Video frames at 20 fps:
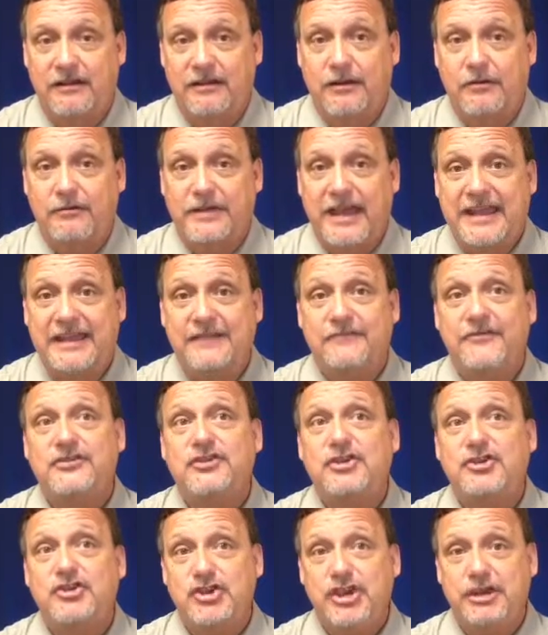Okay, if it's
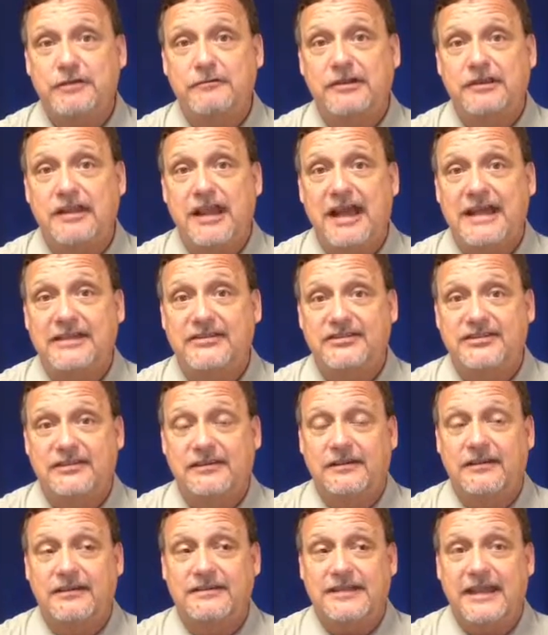a
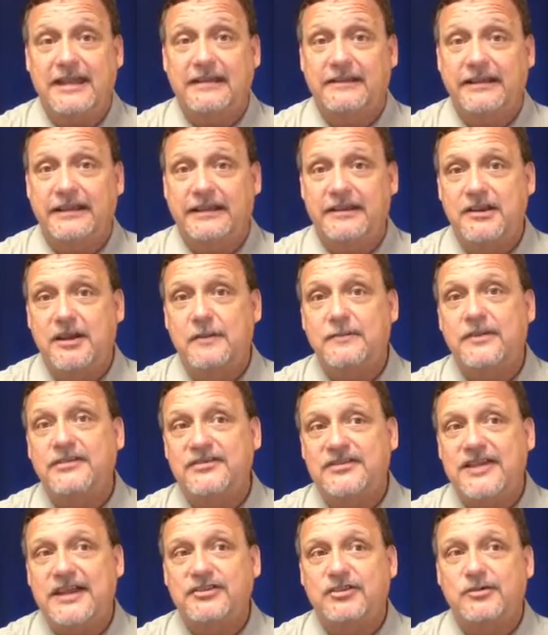generalized tingling and
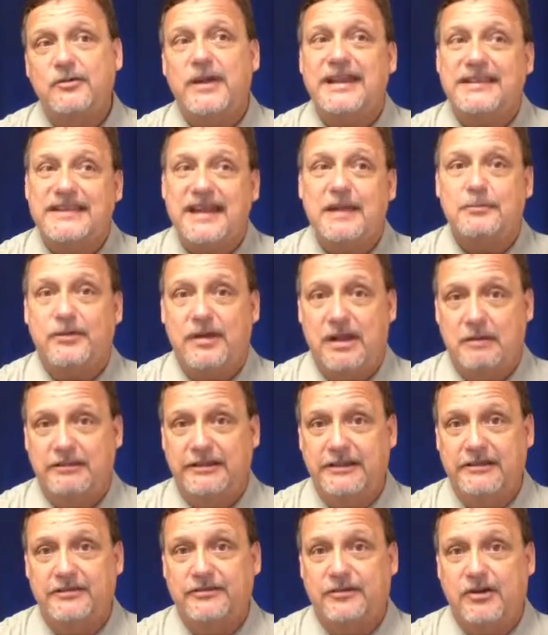numbness, that's great, that
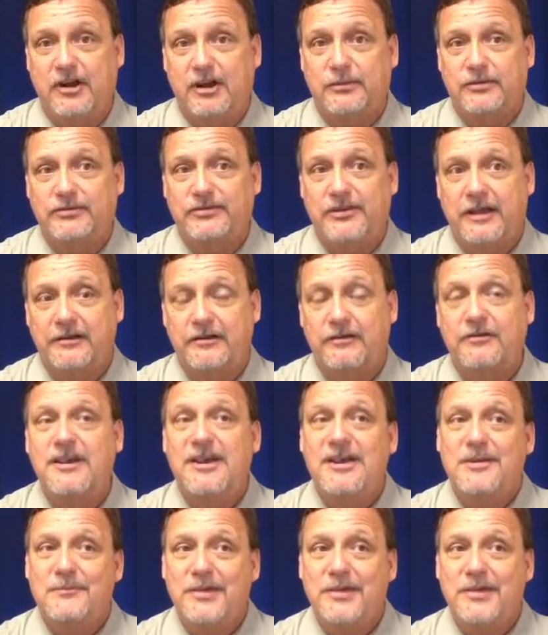probably is carpal tunnel.